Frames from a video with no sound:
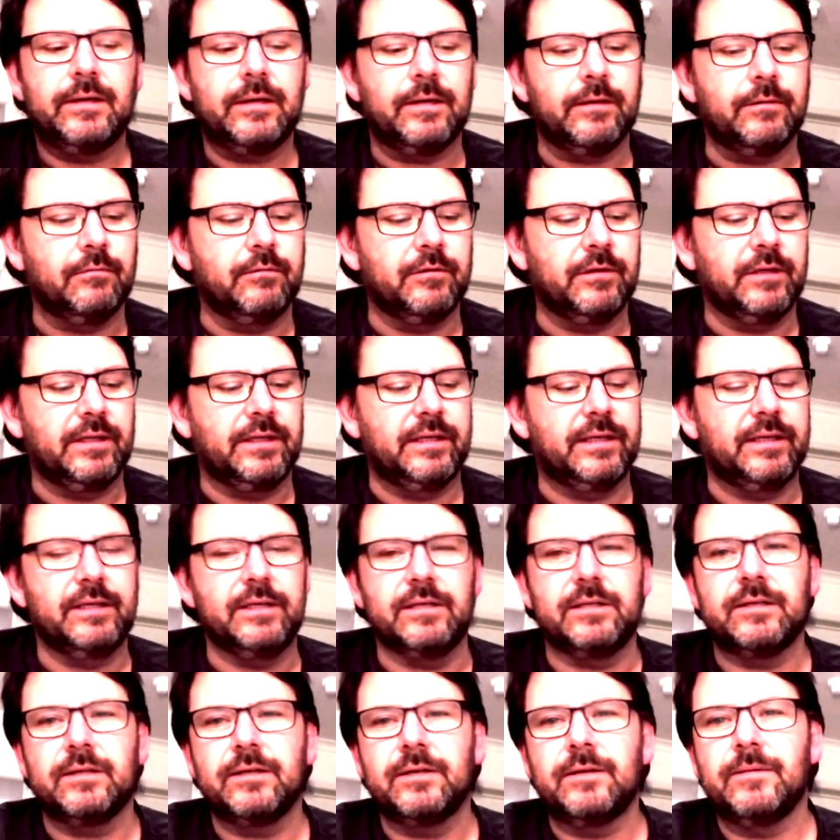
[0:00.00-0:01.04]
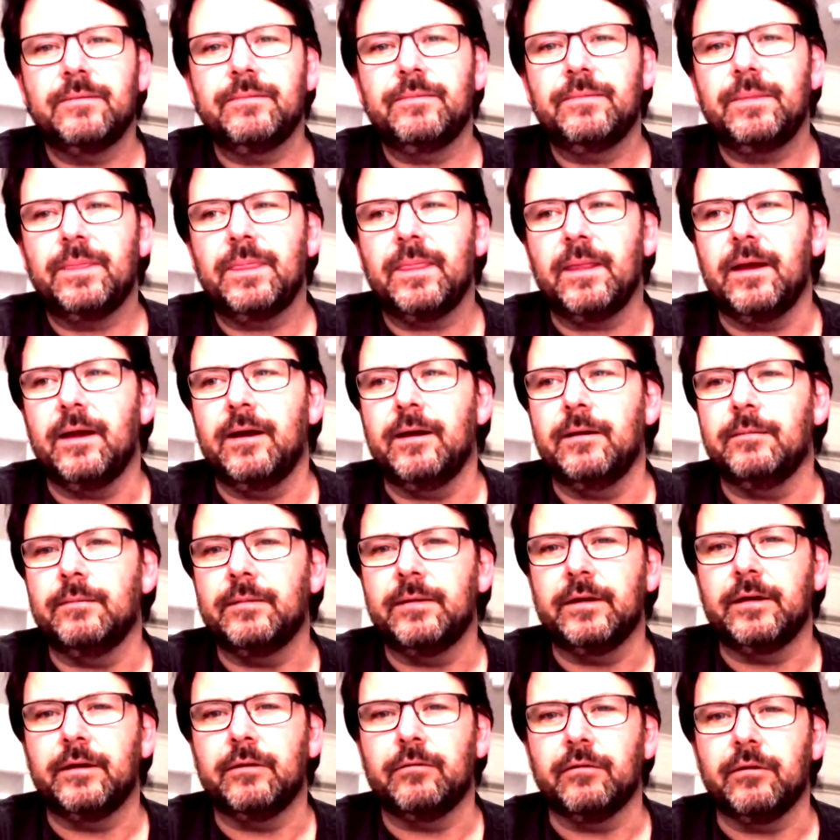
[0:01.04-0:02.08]
It really is an
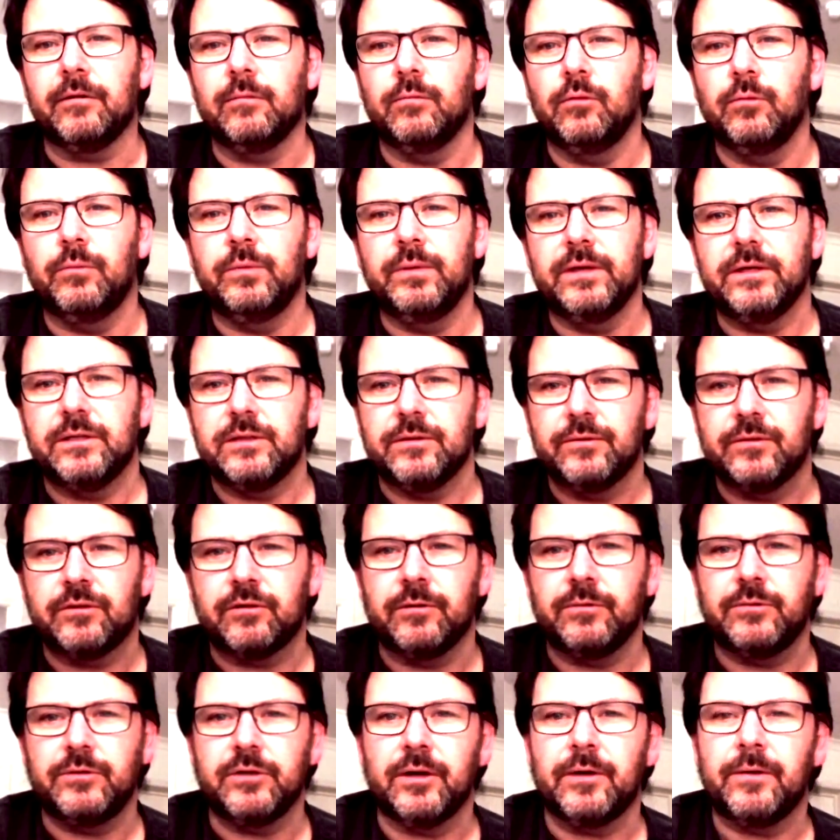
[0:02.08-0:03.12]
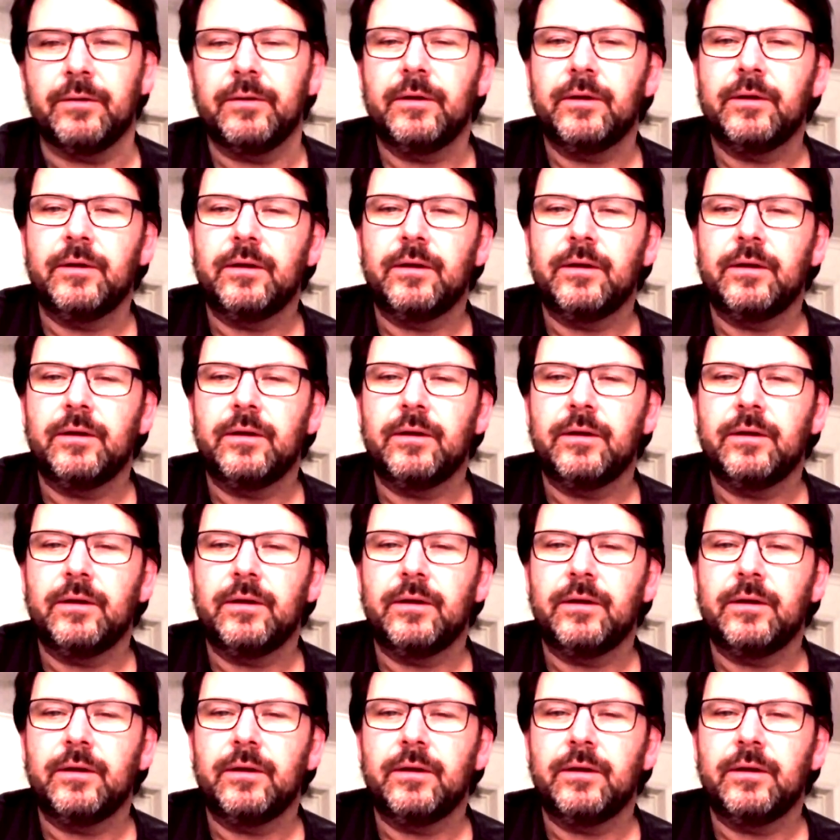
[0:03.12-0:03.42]
incredible piece of scripture.